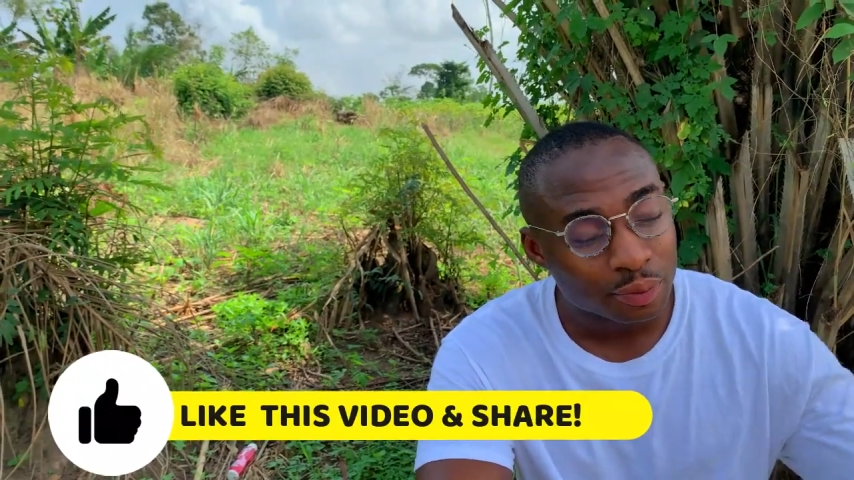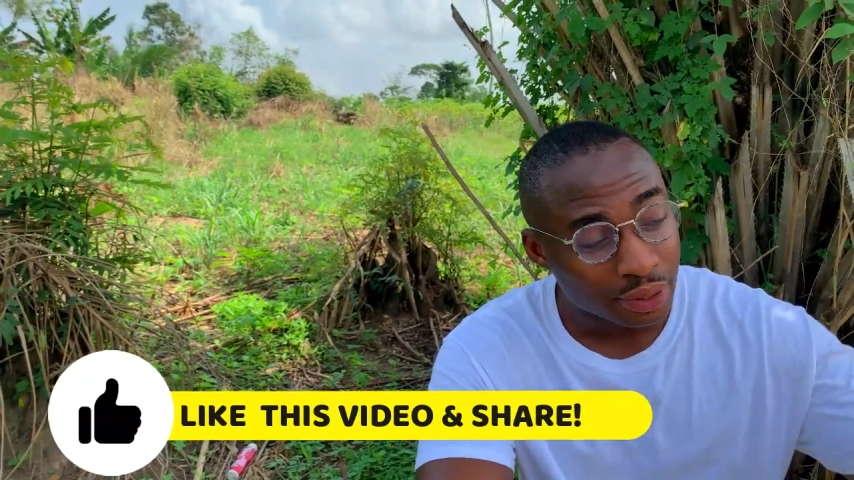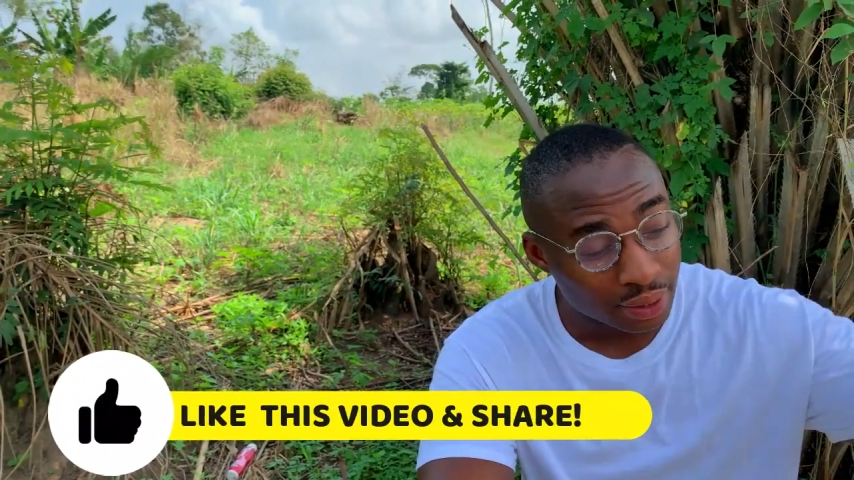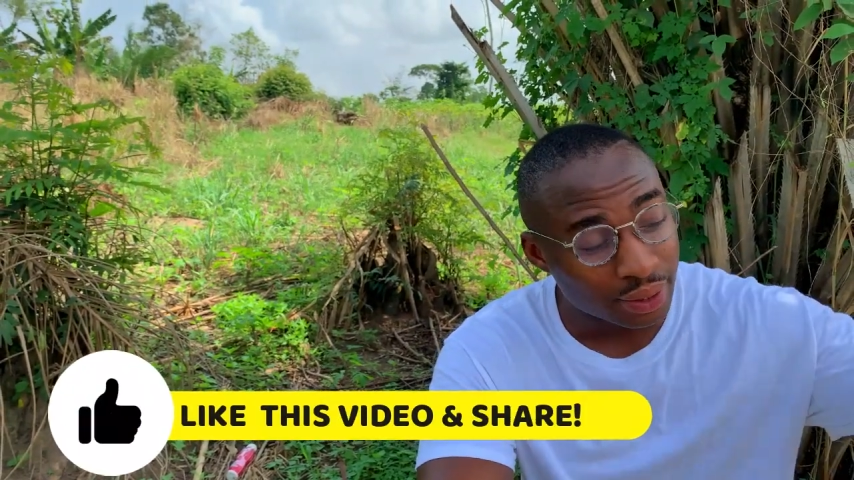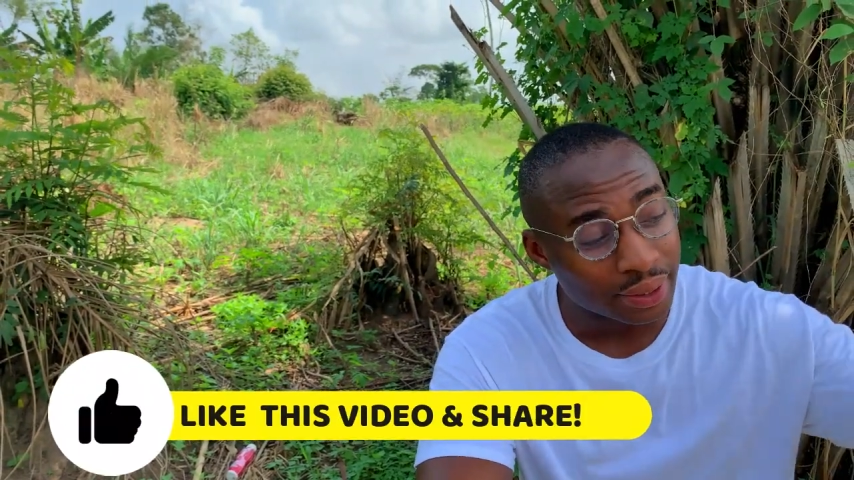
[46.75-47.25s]

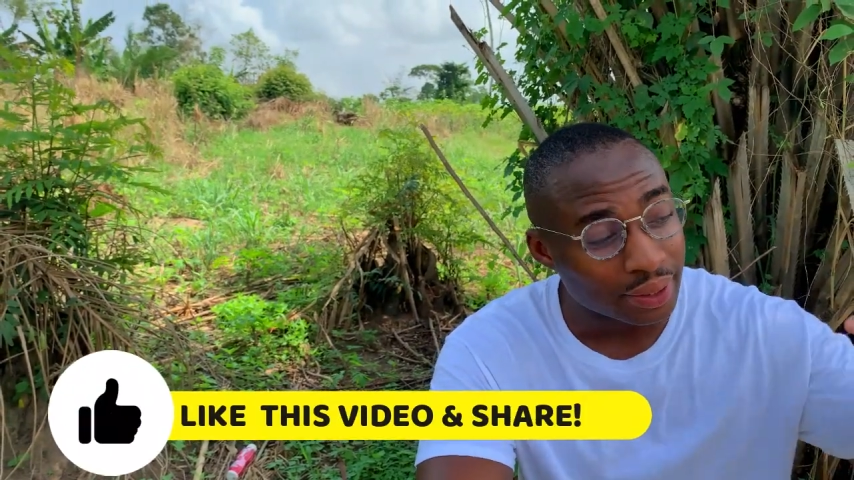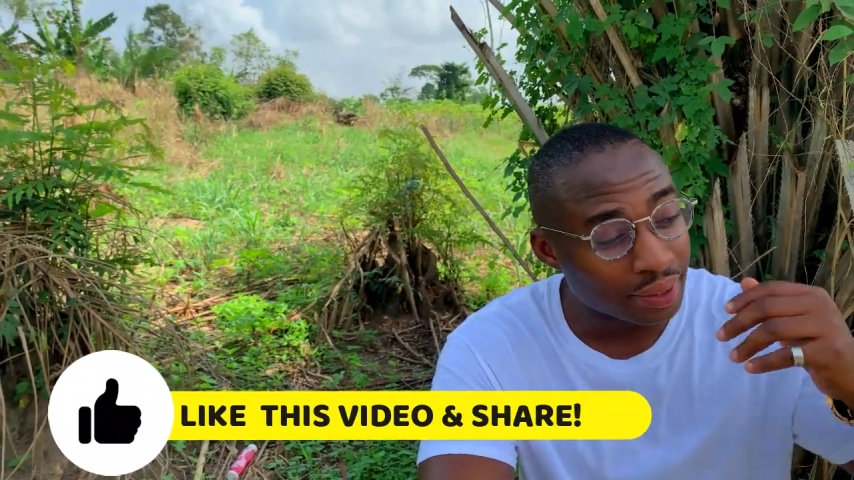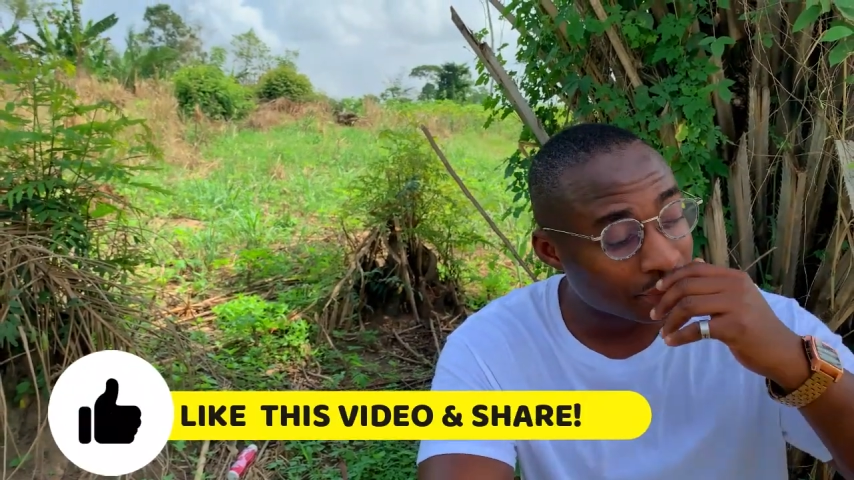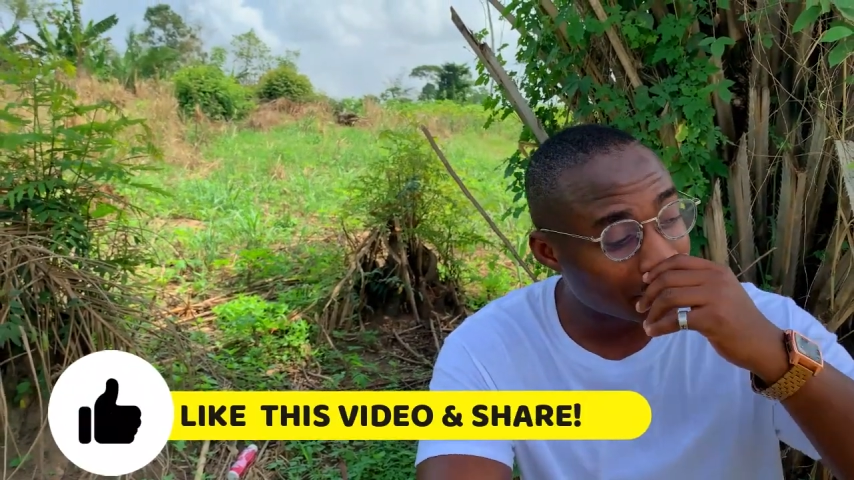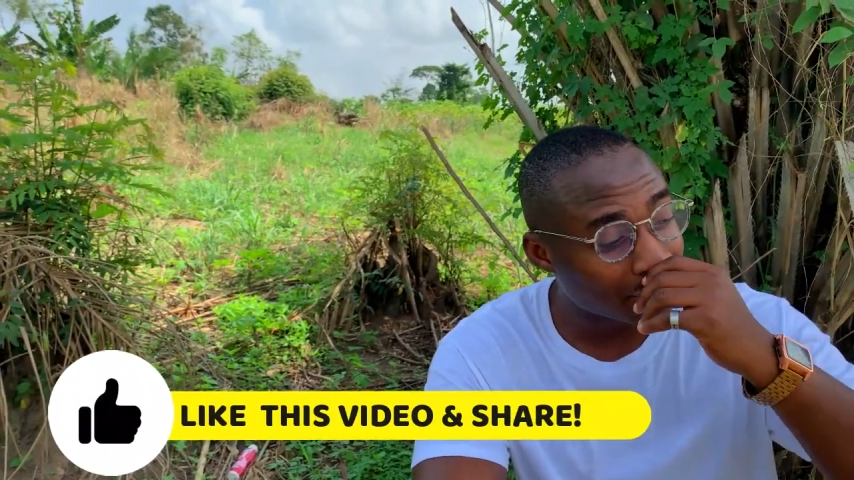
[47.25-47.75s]
in the,
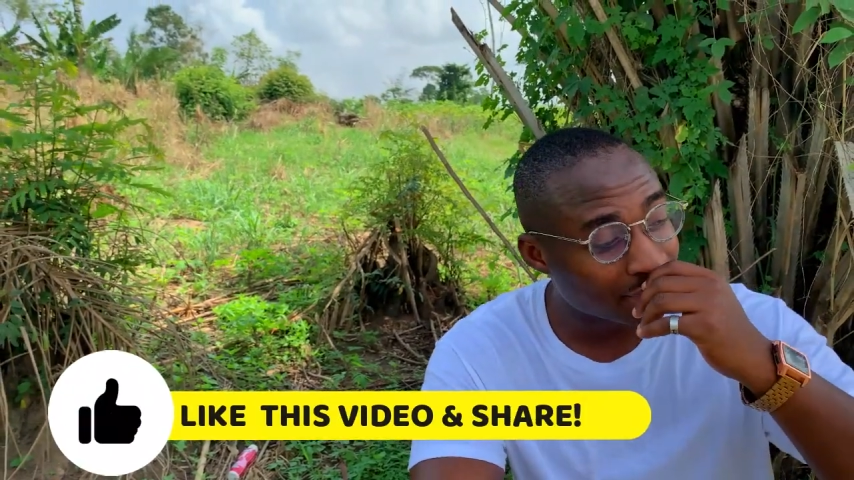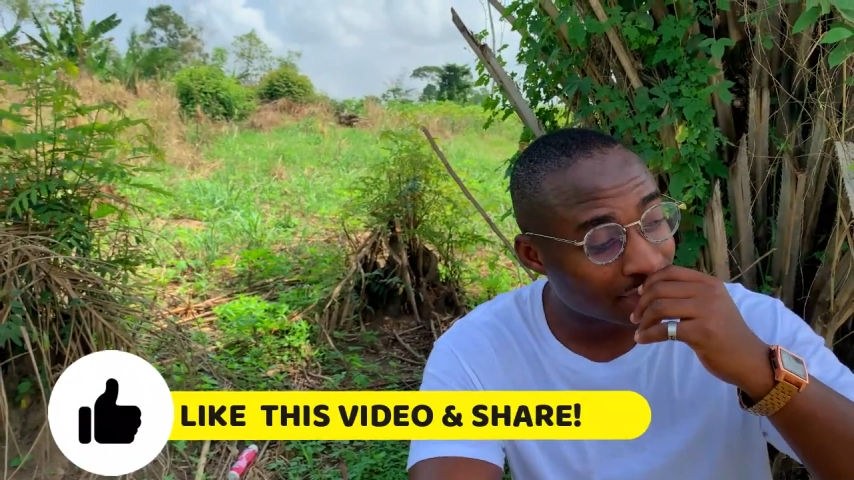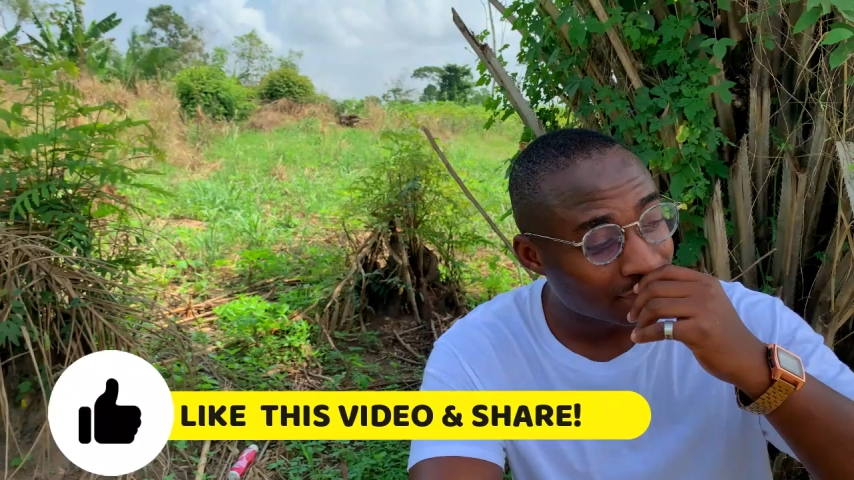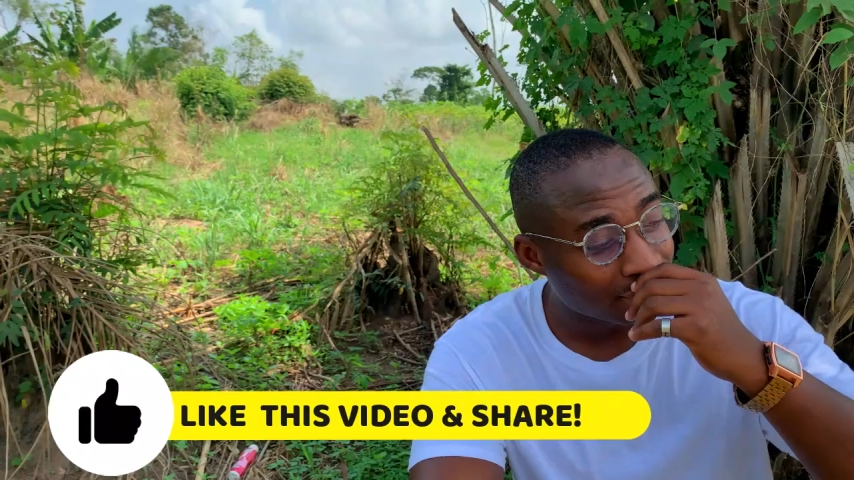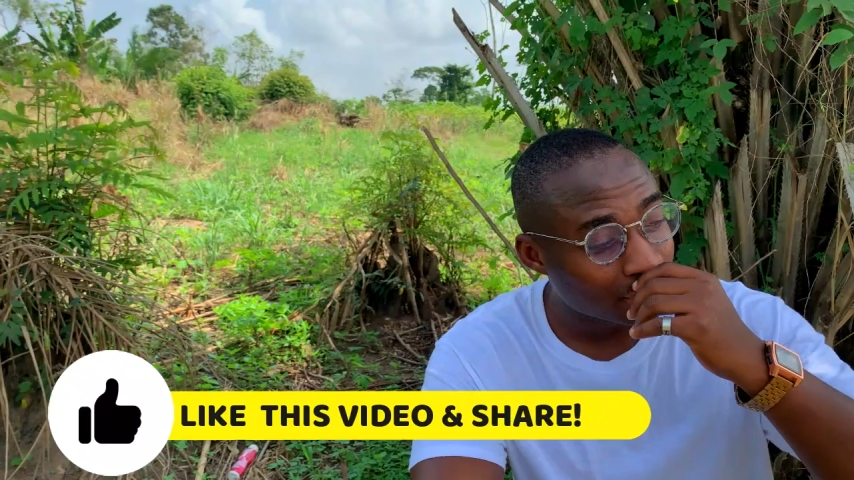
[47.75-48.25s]

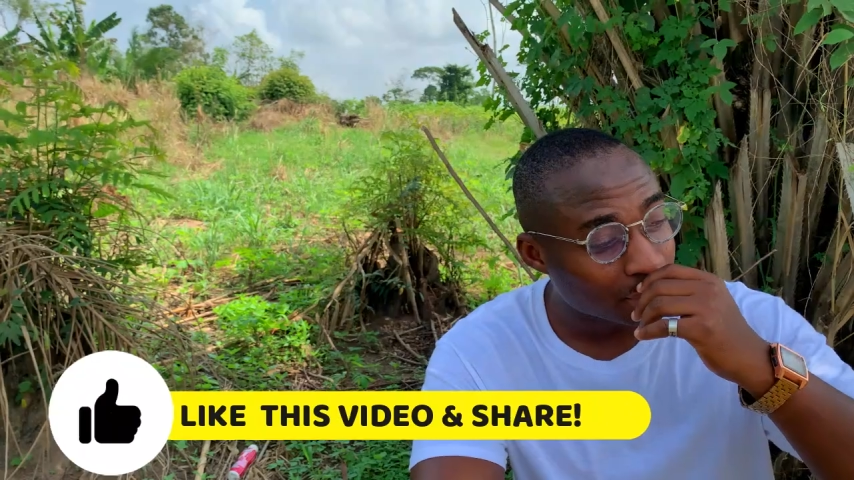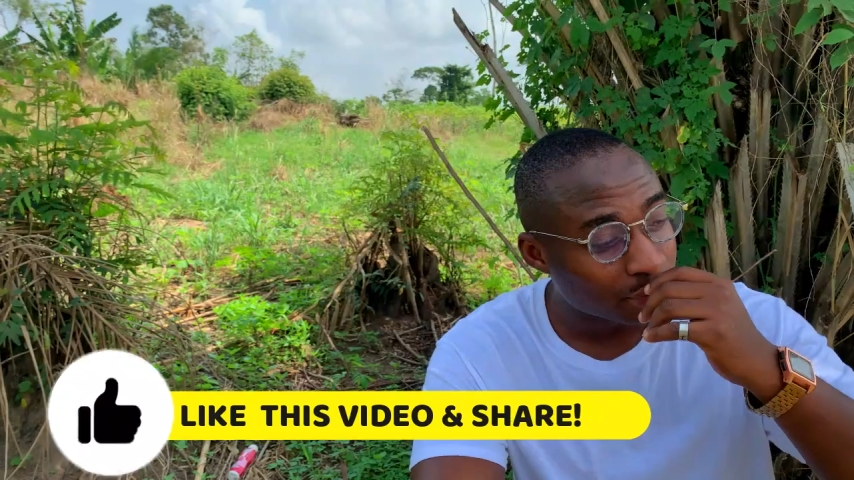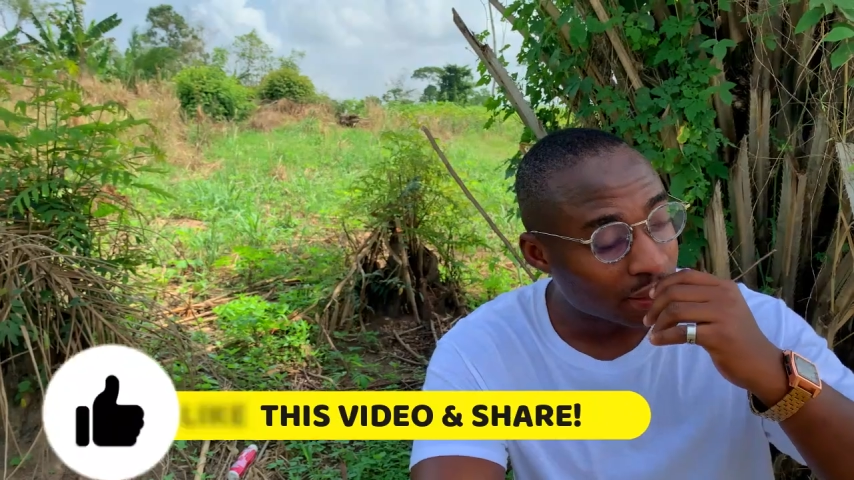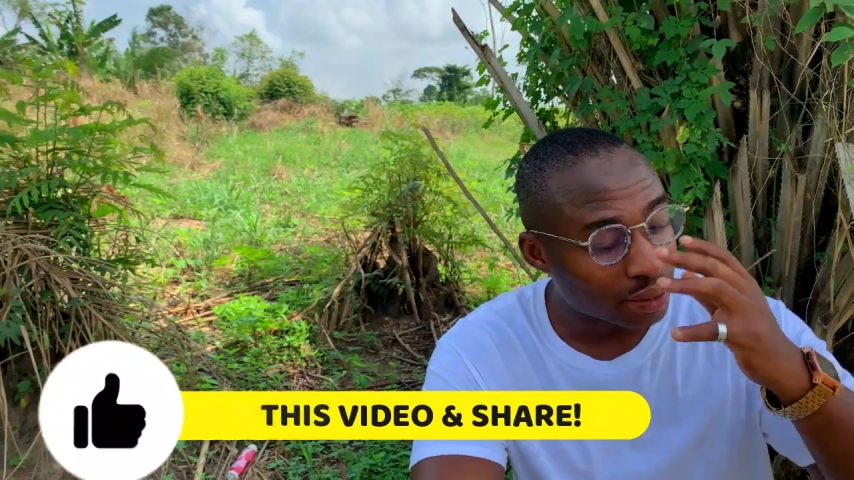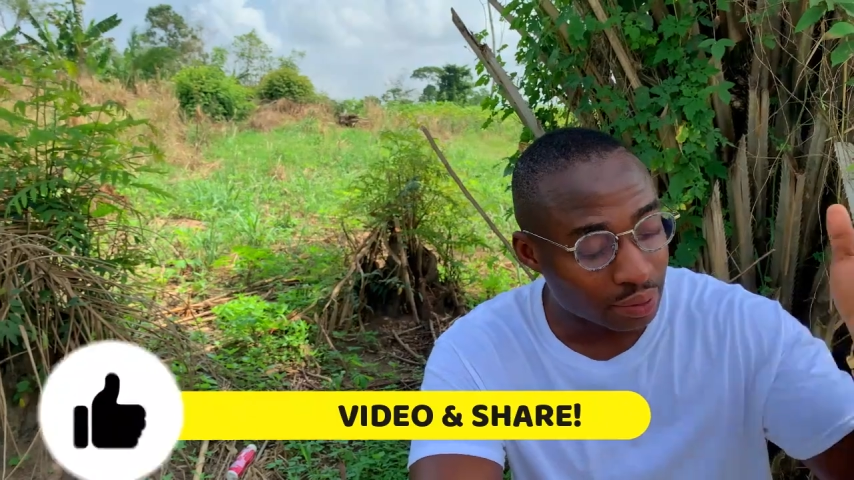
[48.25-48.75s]

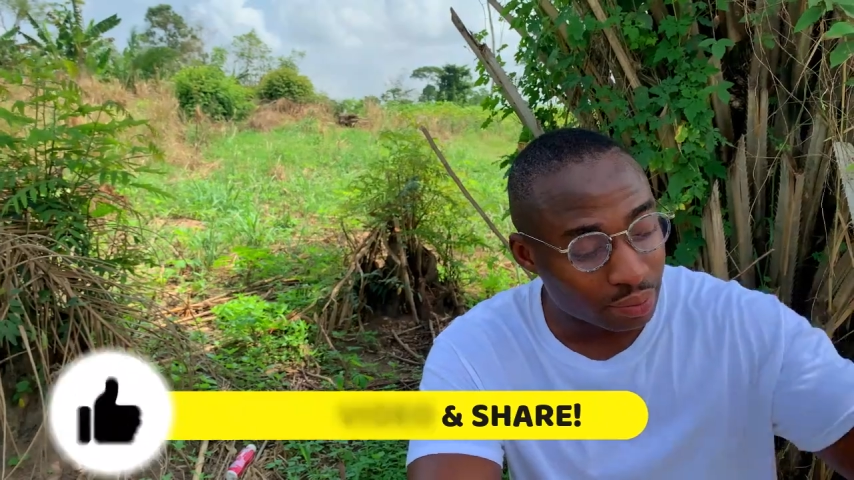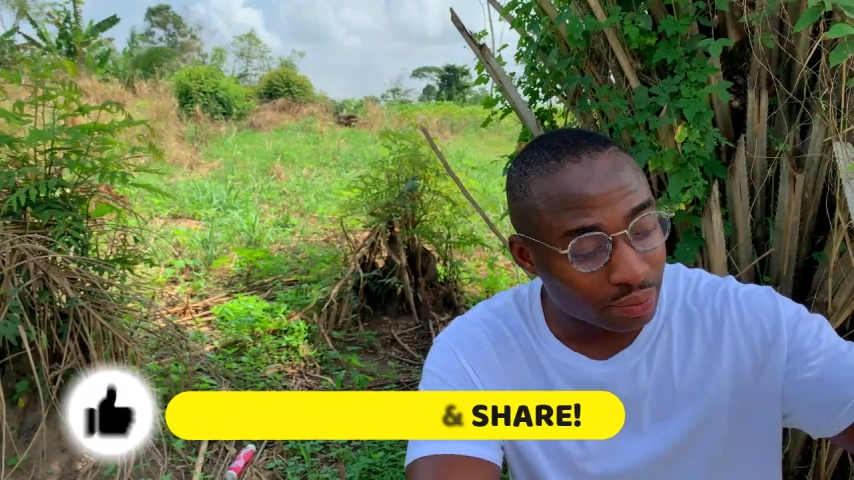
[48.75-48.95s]
I think,